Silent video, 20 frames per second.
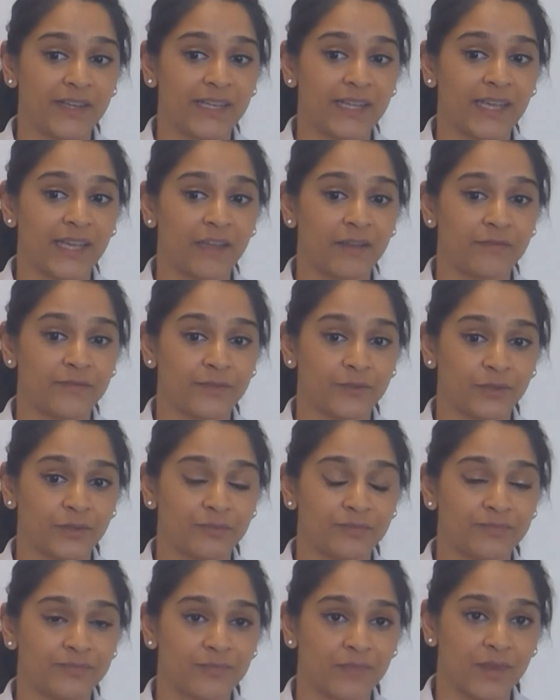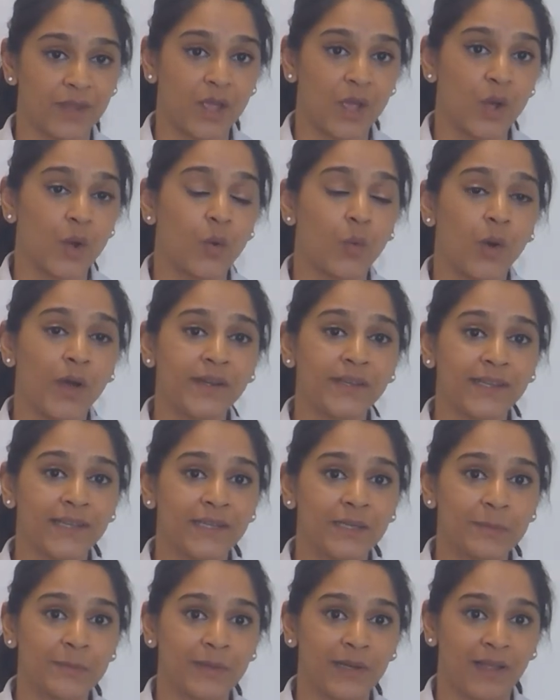careful. One can
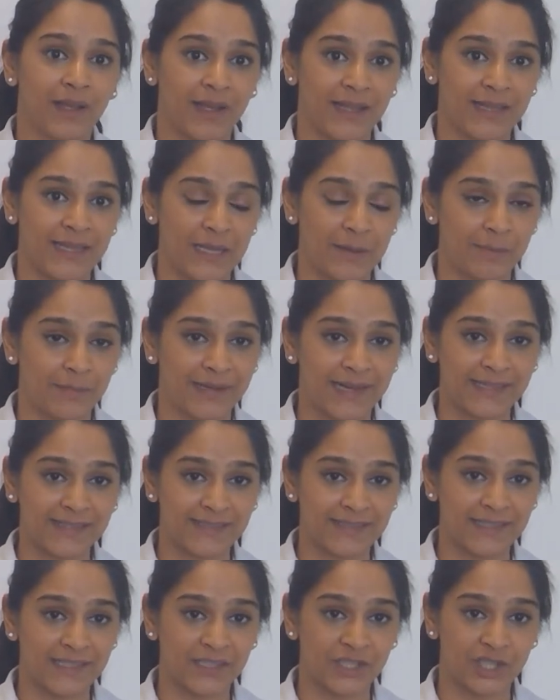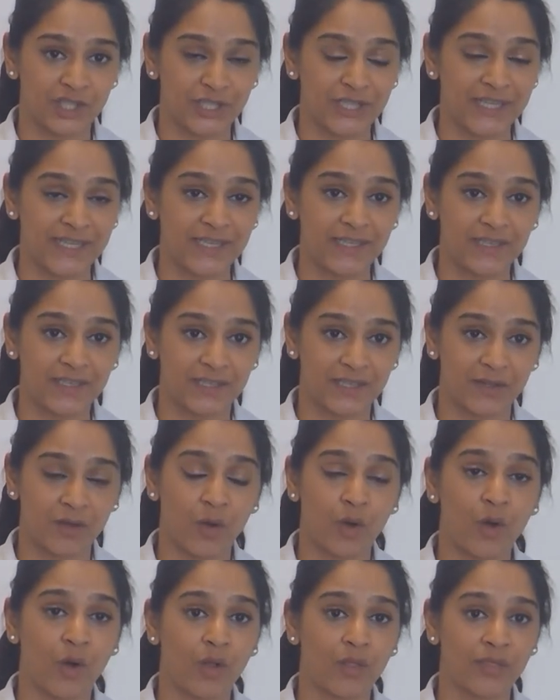apply a plastic sheet
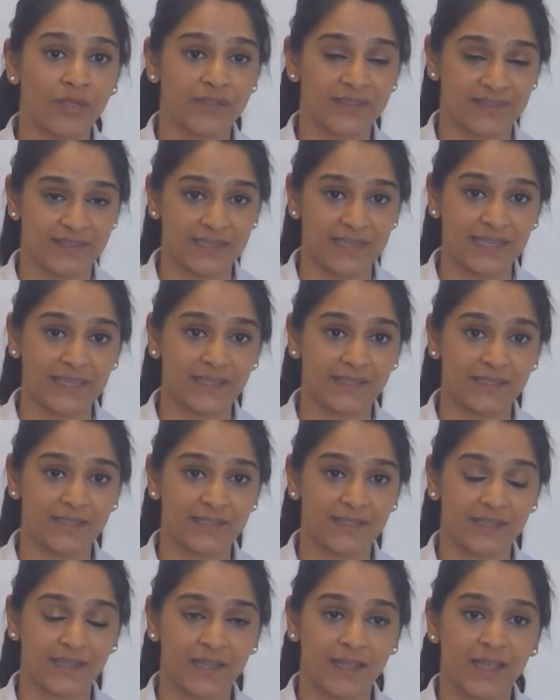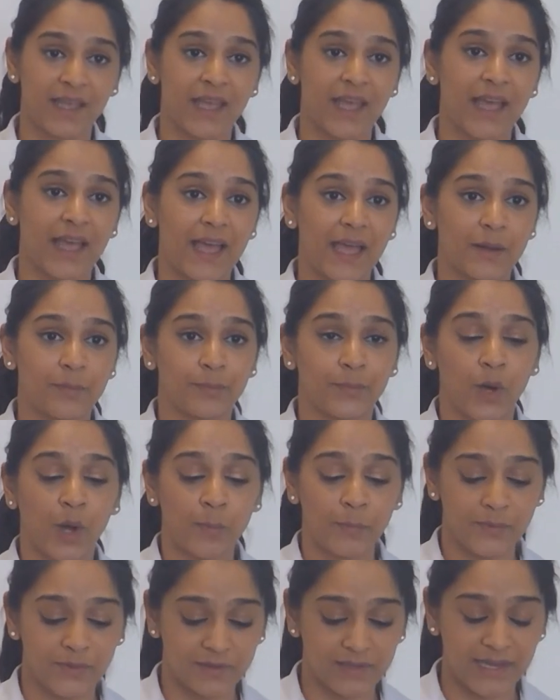on the seat and
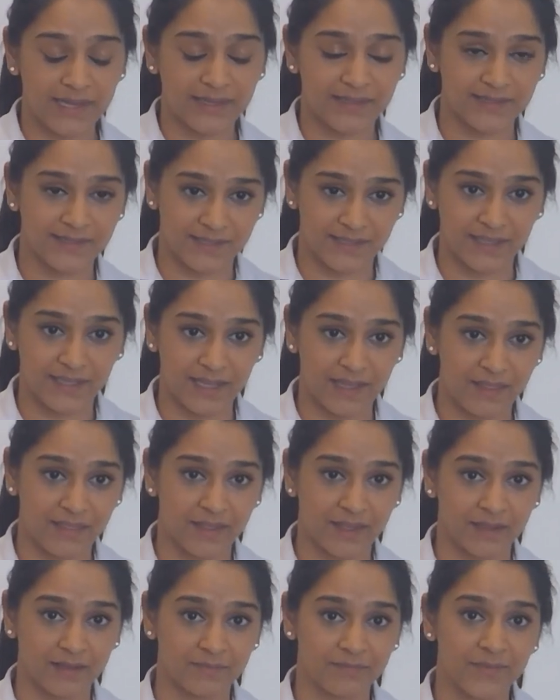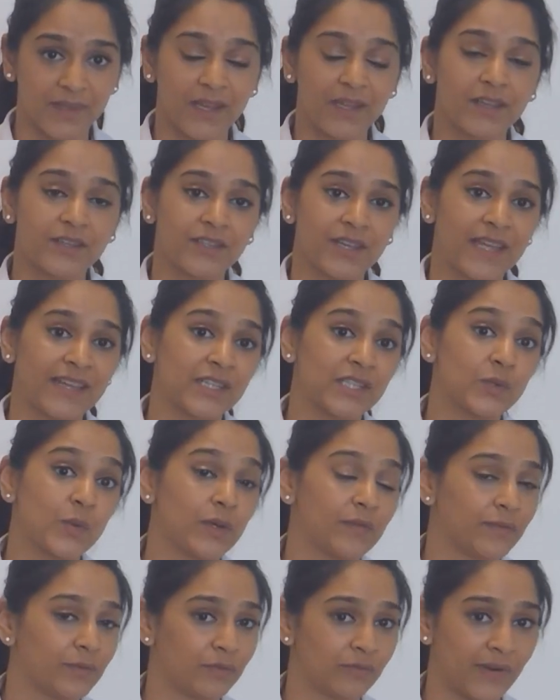pop your legs together and
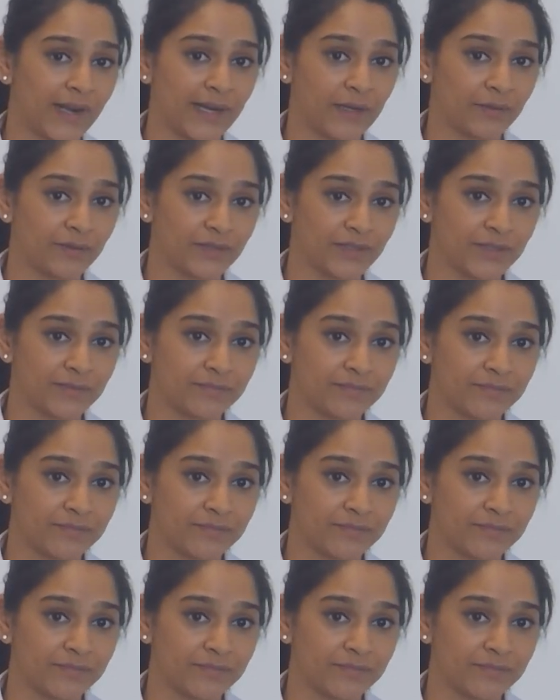swivel round